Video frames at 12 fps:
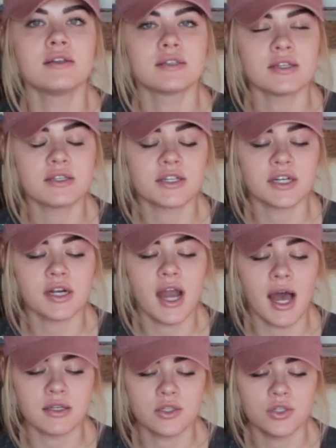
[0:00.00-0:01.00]
sister
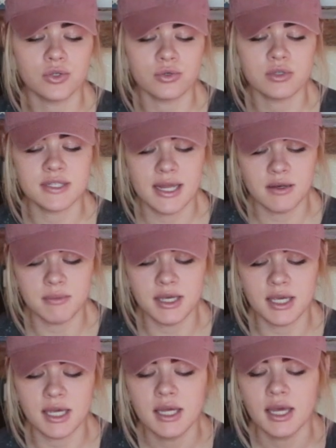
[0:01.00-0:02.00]
has to send
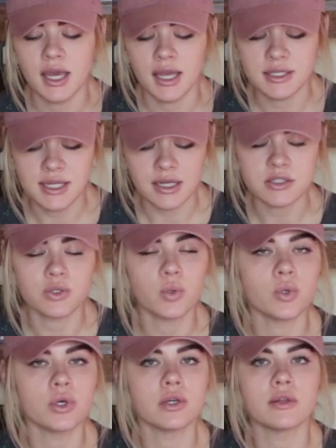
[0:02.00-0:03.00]
me in tech
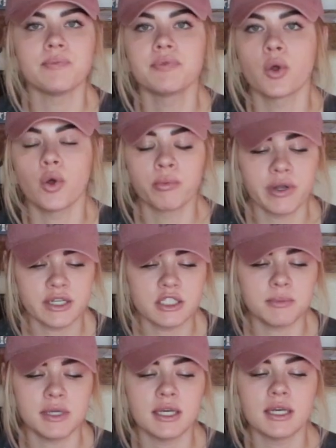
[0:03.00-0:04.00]
school or bring
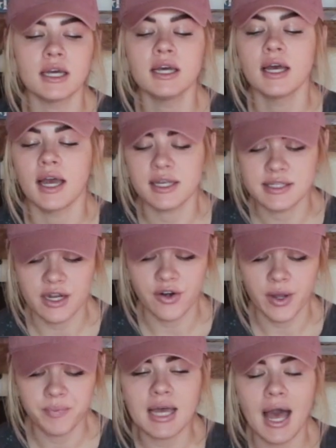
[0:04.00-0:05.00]
to me,
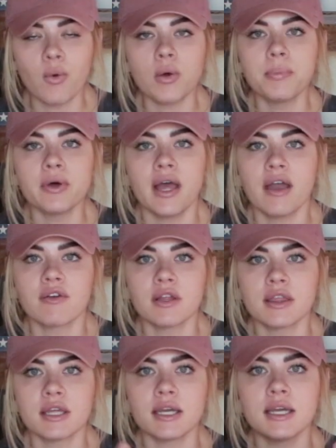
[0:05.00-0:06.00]
etc. I will put
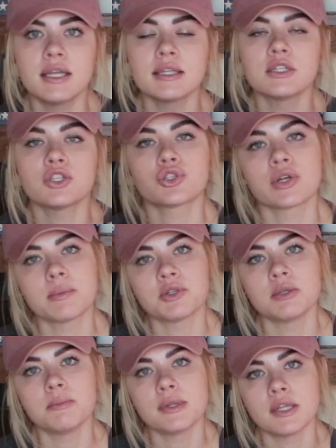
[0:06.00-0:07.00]
everything in the
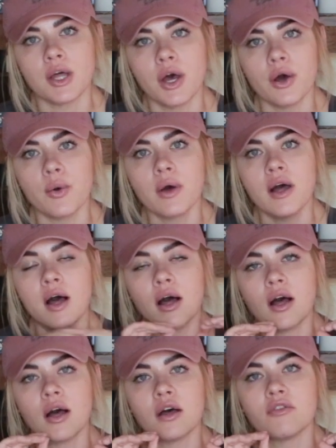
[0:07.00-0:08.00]
description below
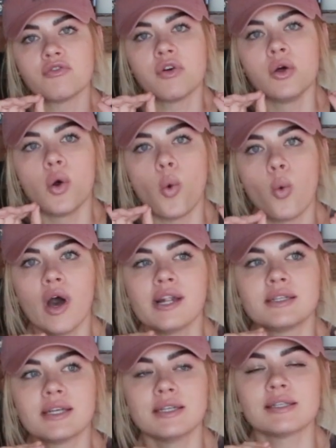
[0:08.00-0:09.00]
of
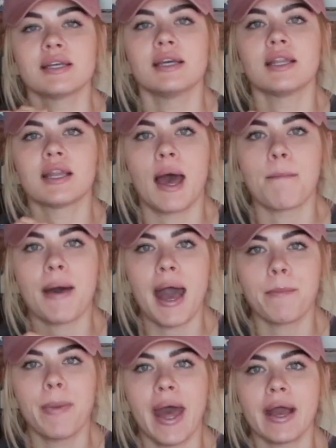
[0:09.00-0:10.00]
what is in that
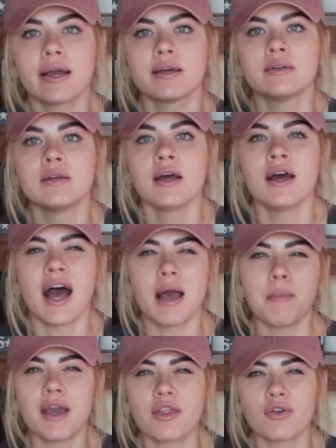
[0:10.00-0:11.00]
backpack. I
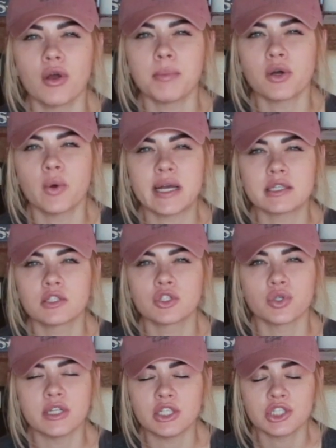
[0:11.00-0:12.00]
might throw up a quick
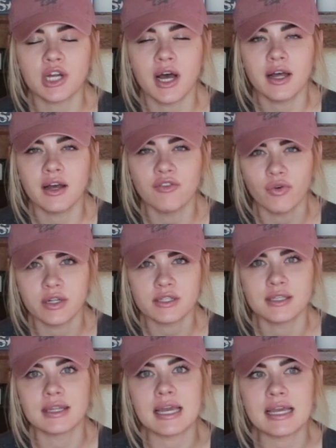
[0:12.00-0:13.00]
screenshot of what
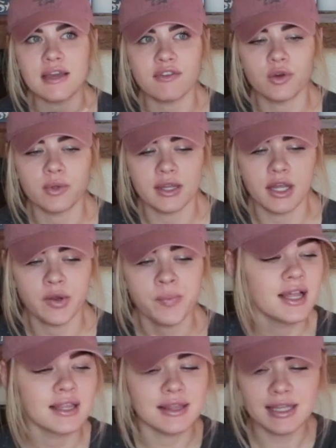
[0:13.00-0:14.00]
they give you in there.
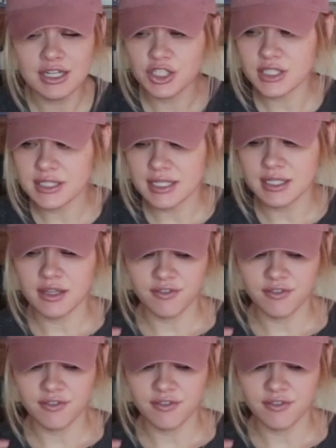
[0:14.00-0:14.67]
Let's just get into